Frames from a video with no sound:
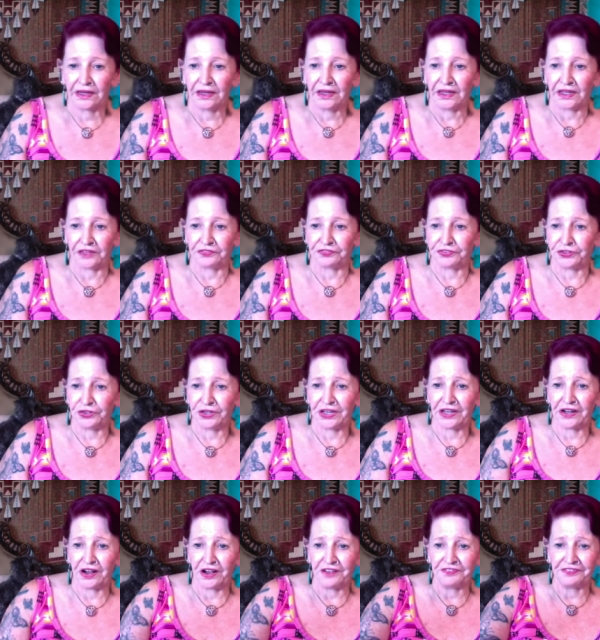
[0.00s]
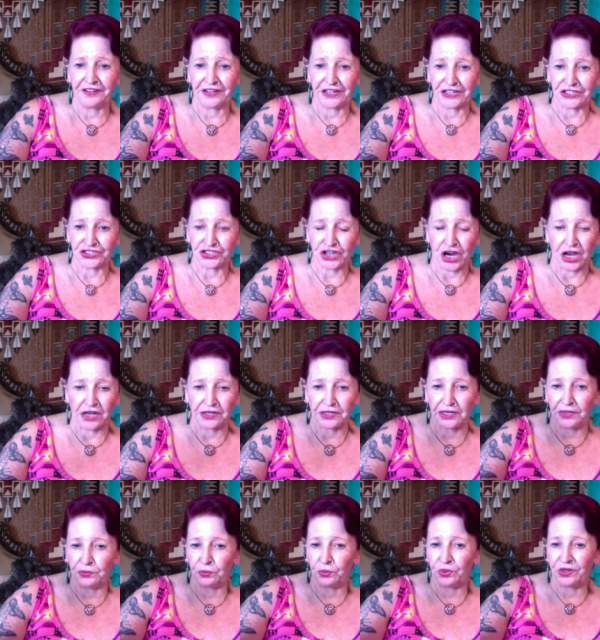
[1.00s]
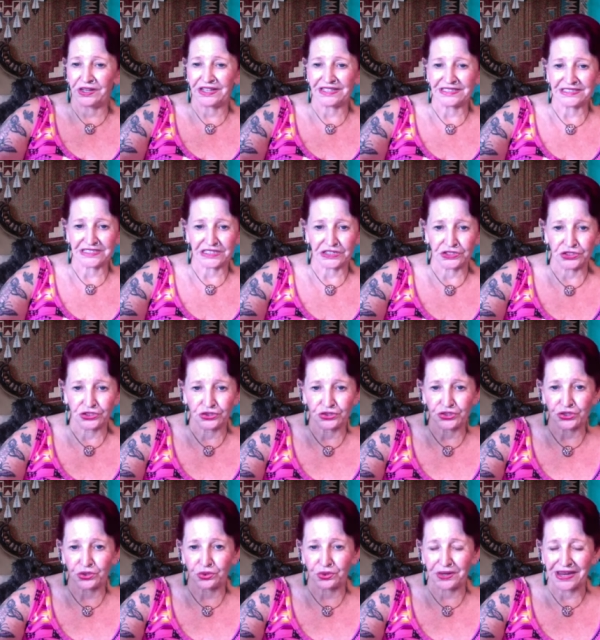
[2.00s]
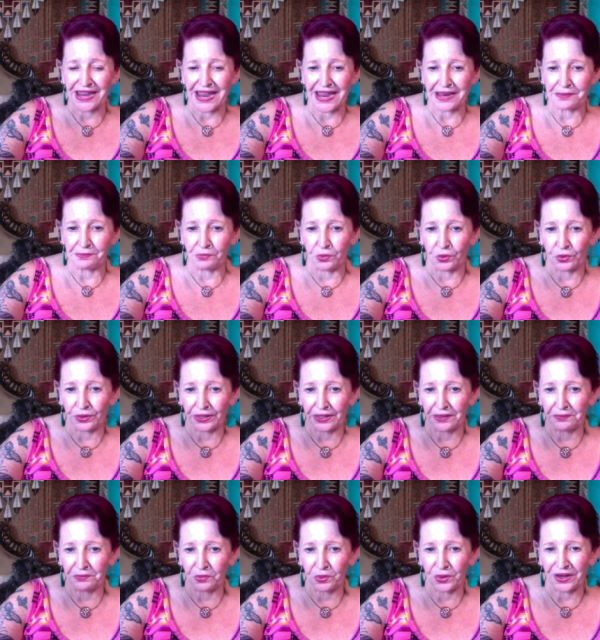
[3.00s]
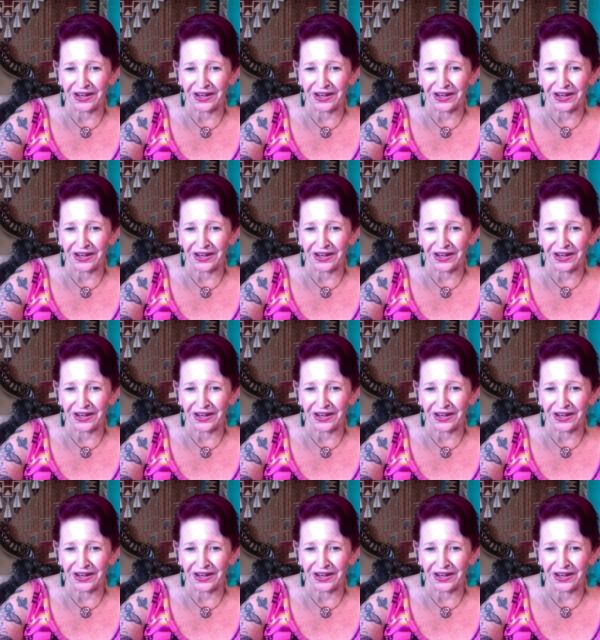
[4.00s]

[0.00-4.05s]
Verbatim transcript: If you get off on a jaunt, it will continue to create more and more.